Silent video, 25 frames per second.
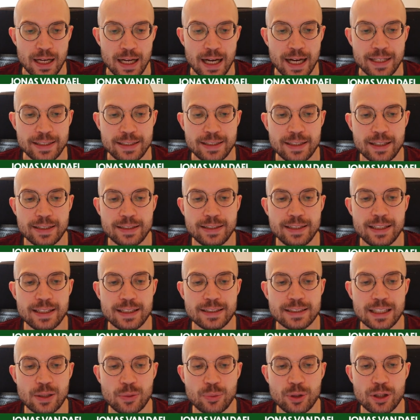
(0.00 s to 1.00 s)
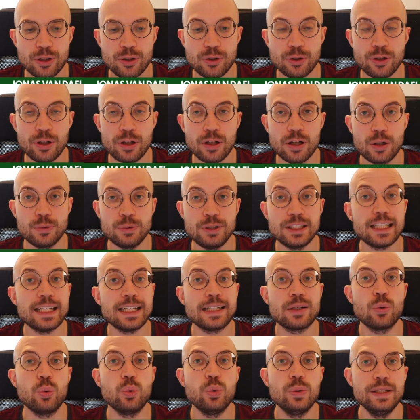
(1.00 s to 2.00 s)
And the idea is that we are going to launch a
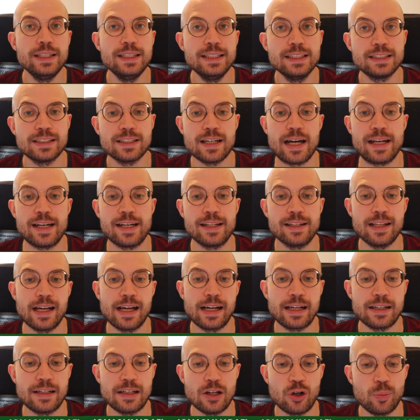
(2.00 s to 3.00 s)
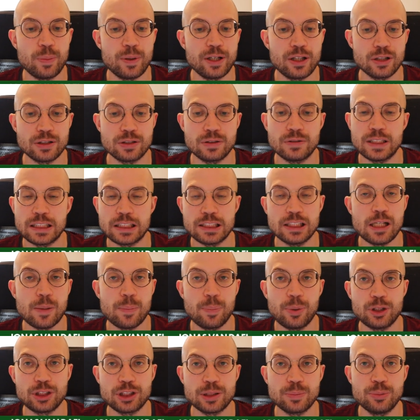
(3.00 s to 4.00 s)
queenside attack now, because it's not
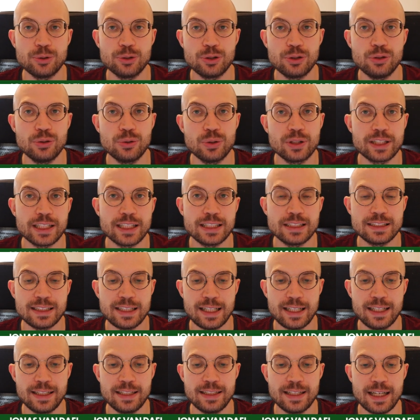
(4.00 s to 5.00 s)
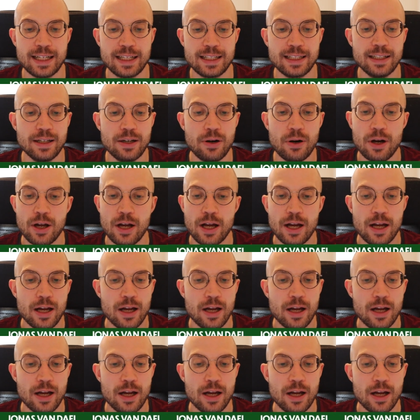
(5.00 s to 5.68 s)
possible to do a kingside attack here.